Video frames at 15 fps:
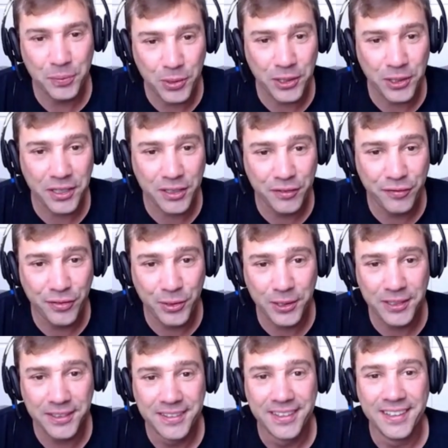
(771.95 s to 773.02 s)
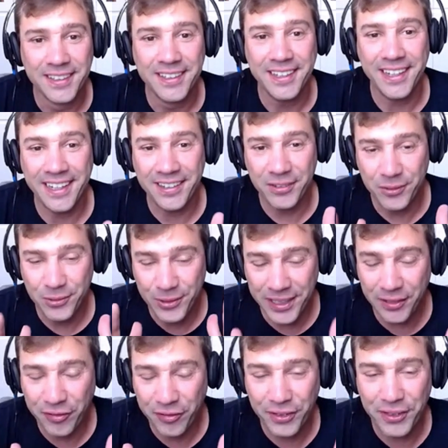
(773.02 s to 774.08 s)
product for and
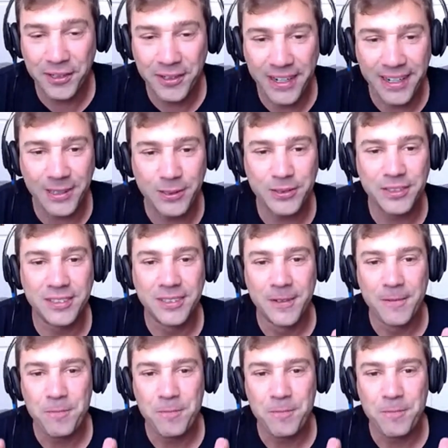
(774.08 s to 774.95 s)
really figure out